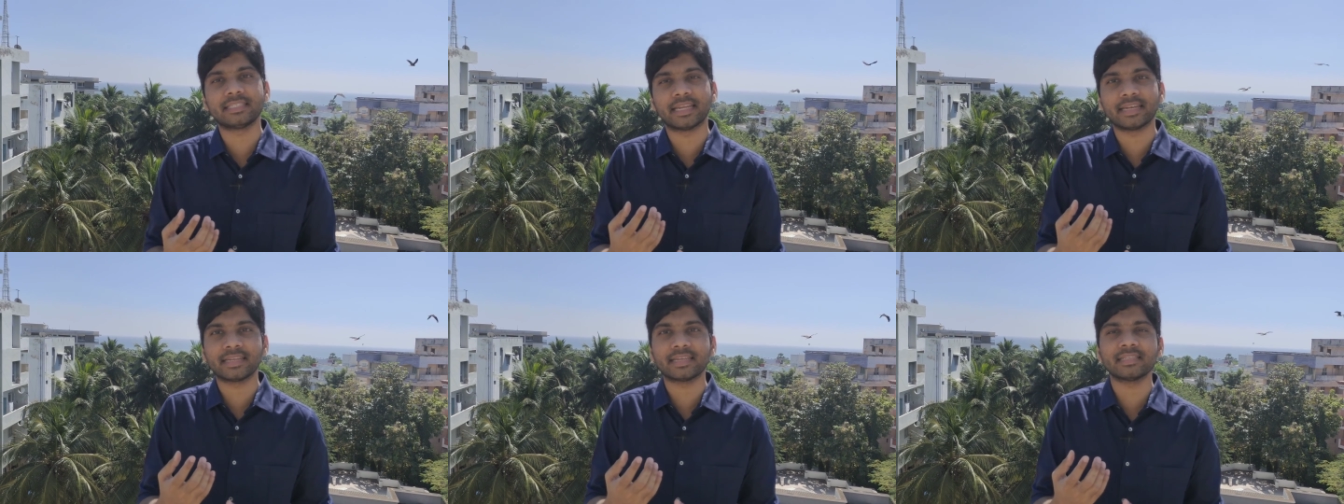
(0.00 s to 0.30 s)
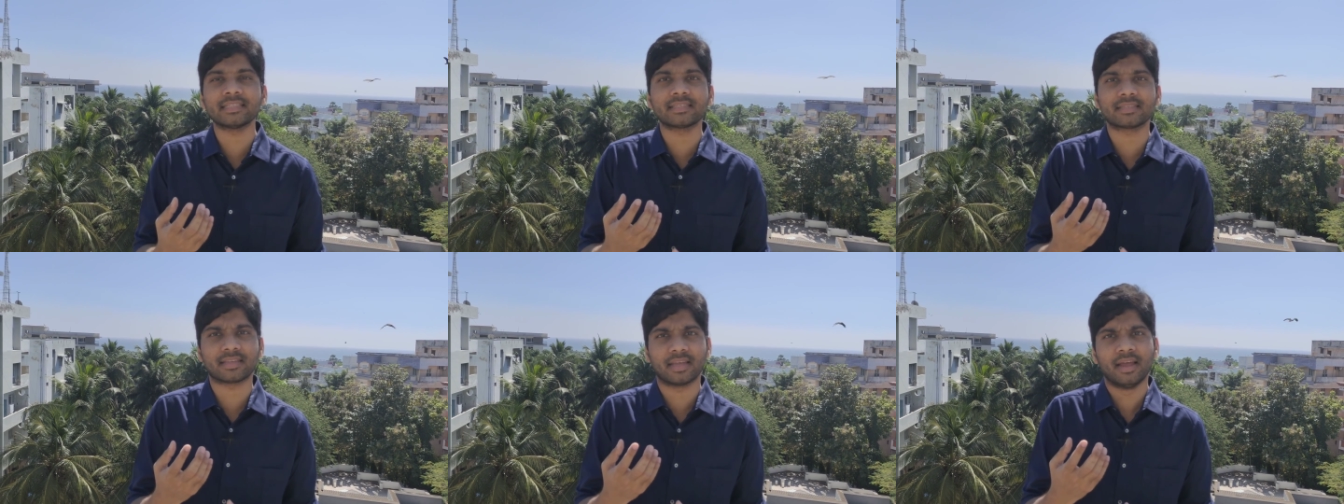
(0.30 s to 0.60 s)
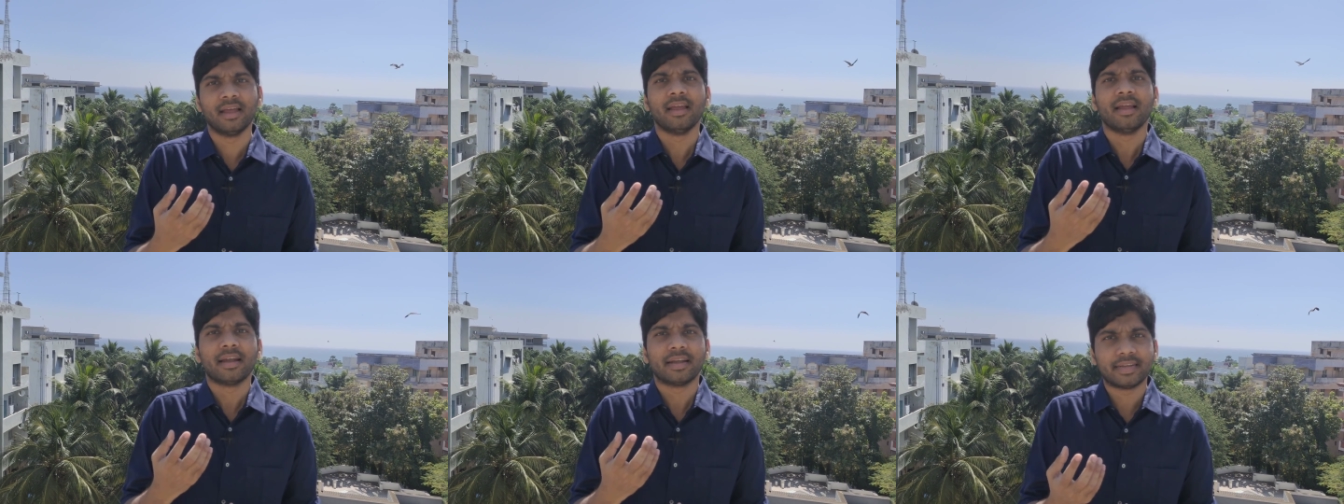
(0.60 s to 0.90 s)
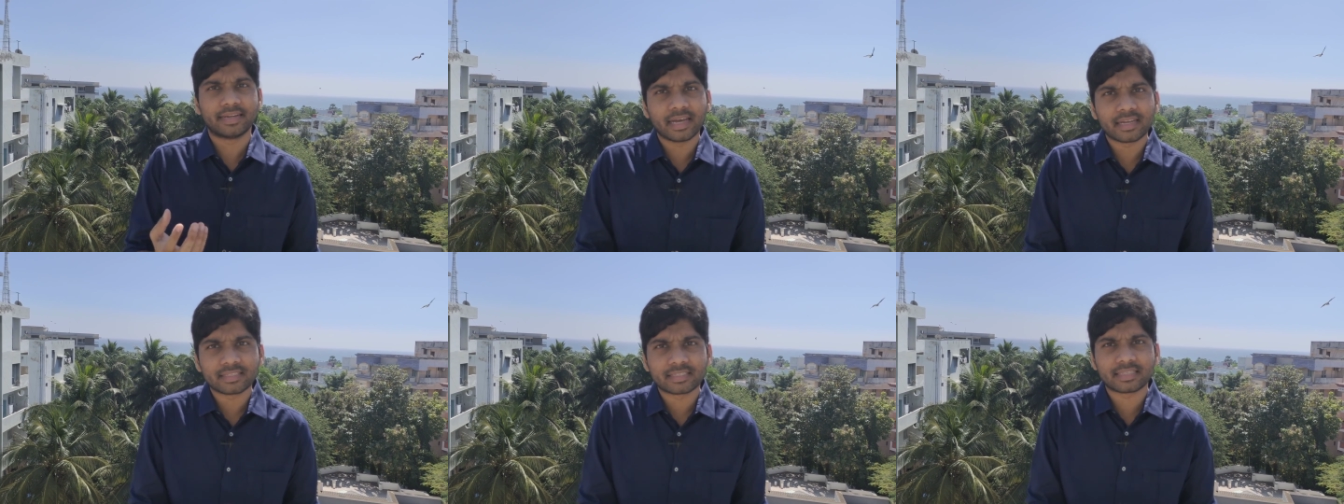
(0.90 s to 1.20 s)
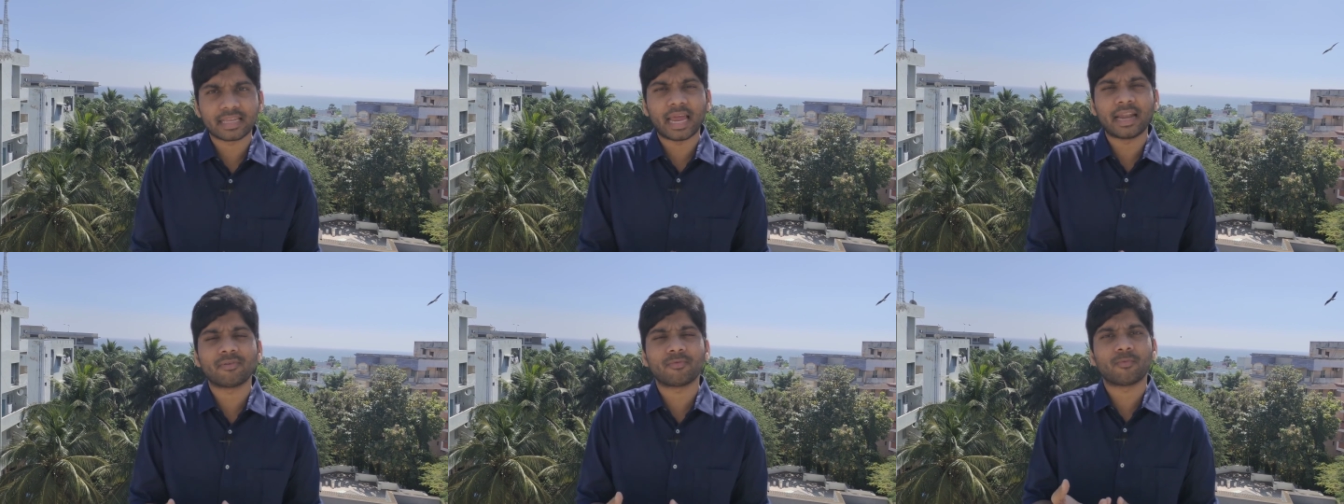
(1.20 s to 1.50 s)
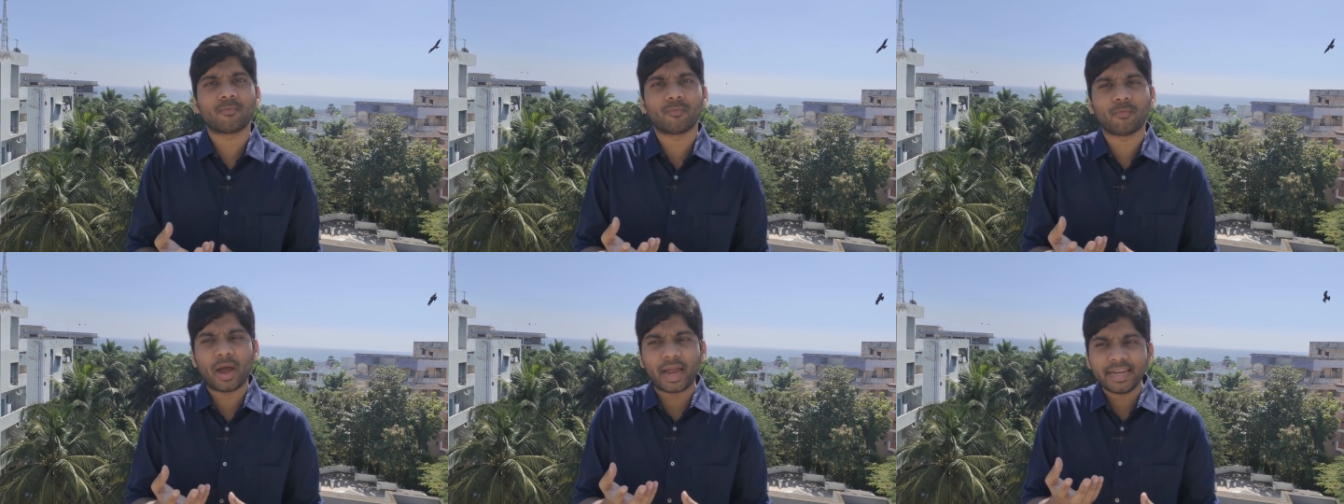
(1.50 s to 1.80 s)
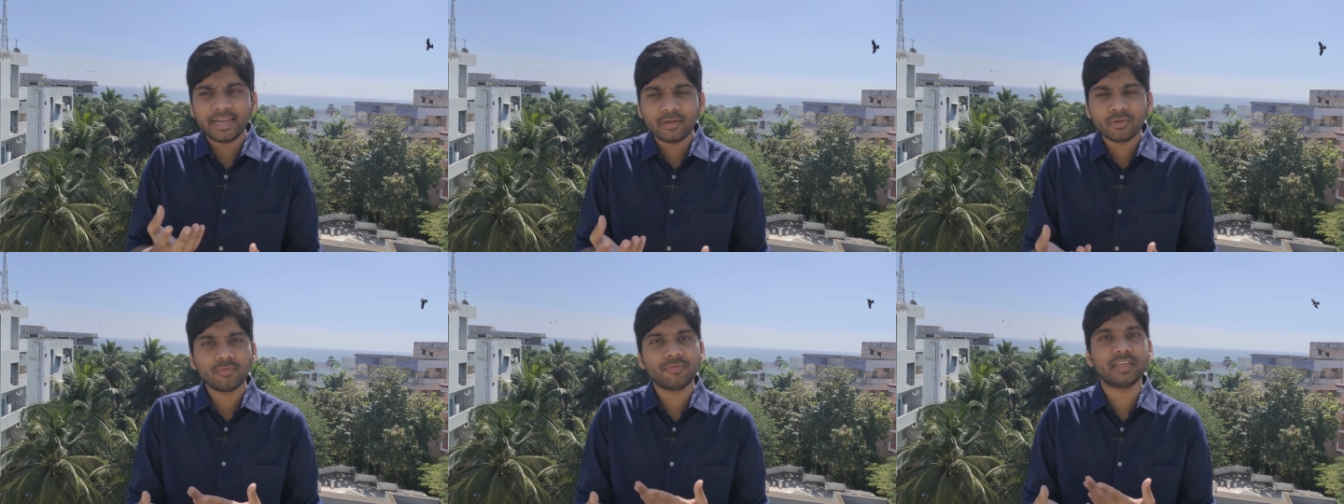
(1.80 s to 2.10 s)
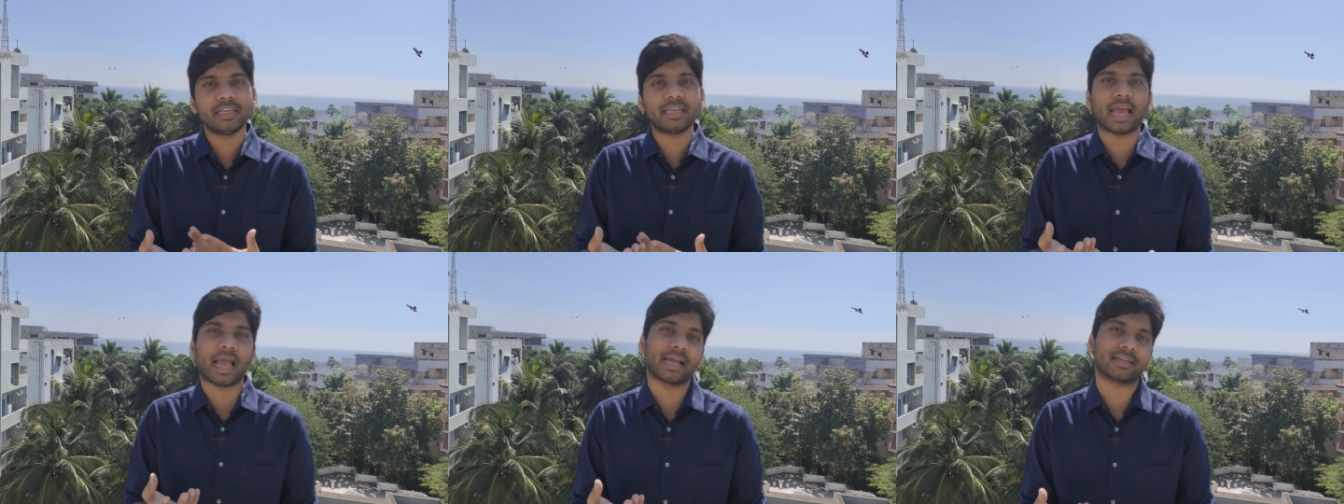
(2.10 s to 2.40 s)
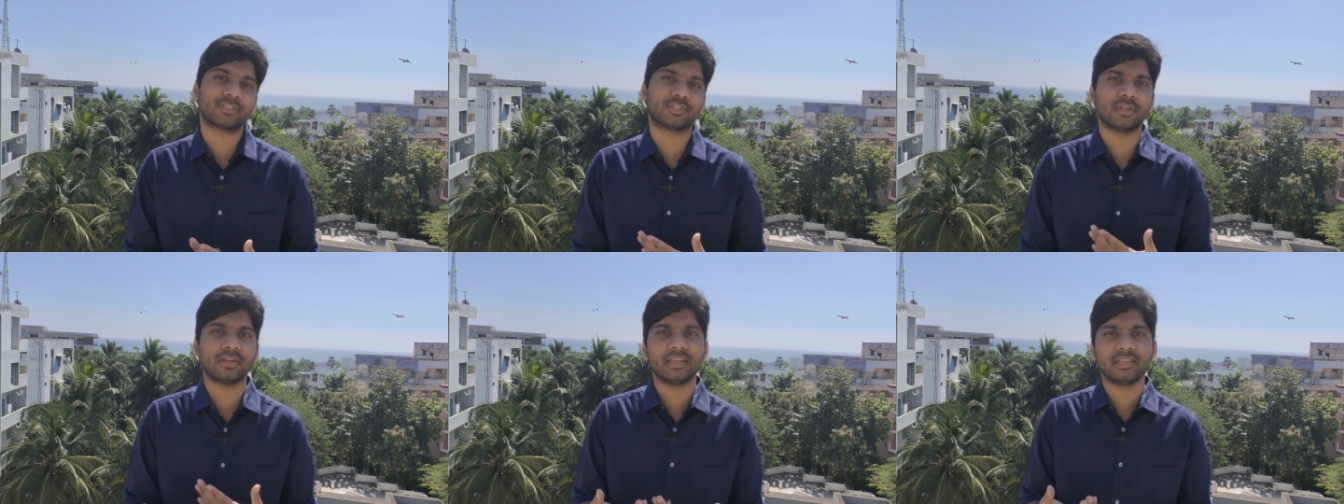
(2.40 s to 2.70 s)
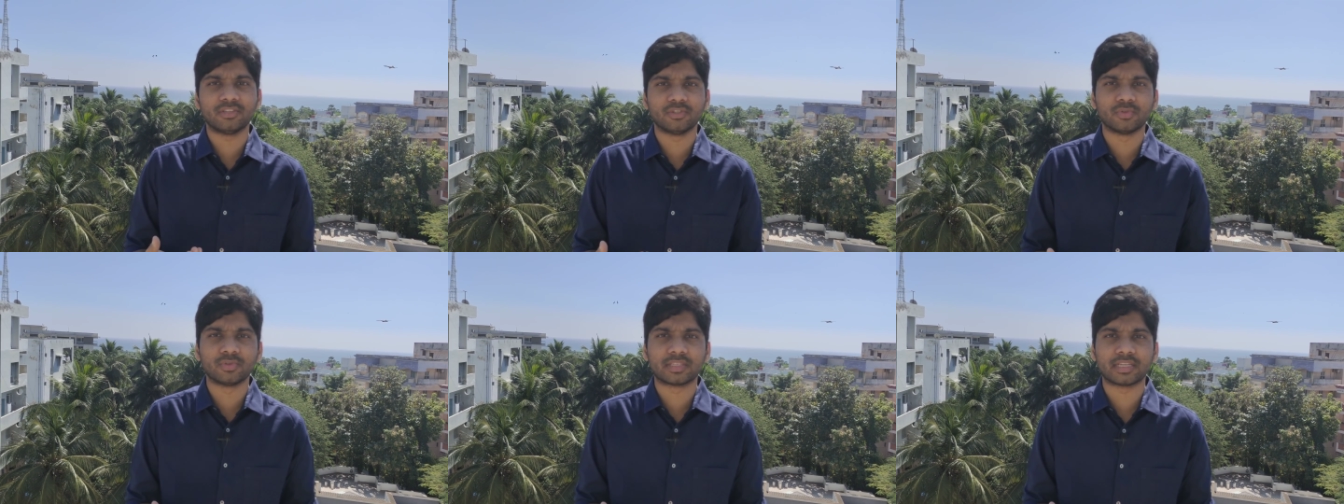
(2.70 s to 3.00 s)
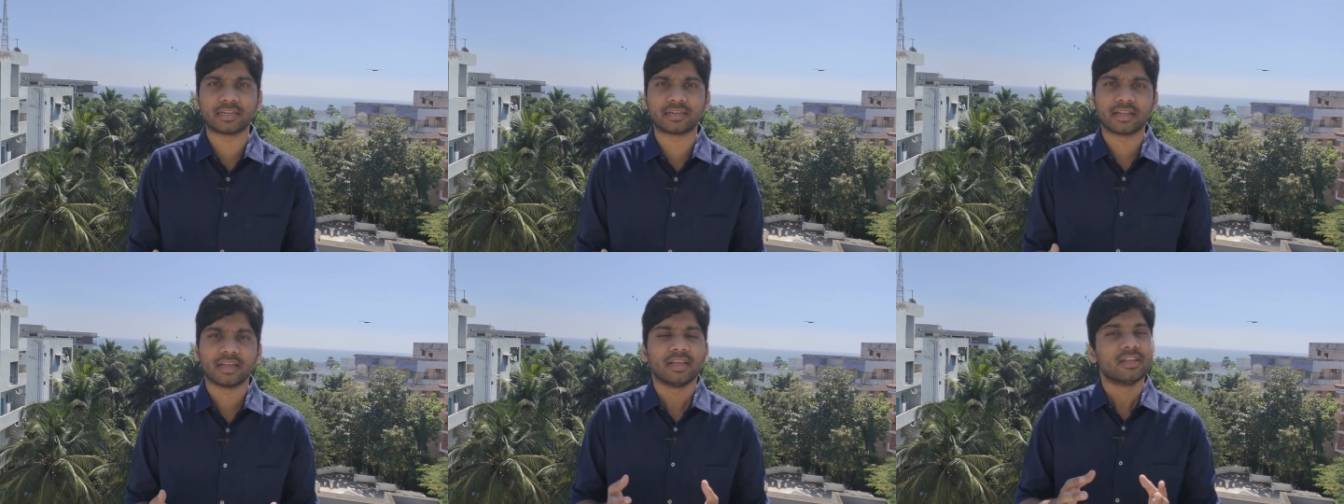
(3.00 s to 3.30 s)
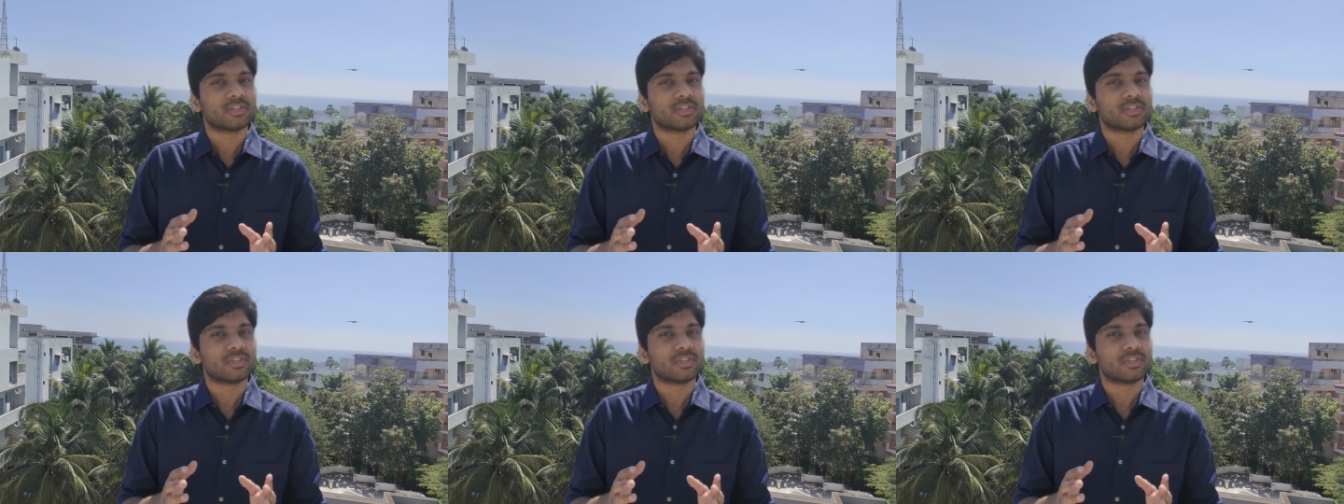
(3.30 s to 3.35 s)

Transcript: Jenkins does and why do we actually use it.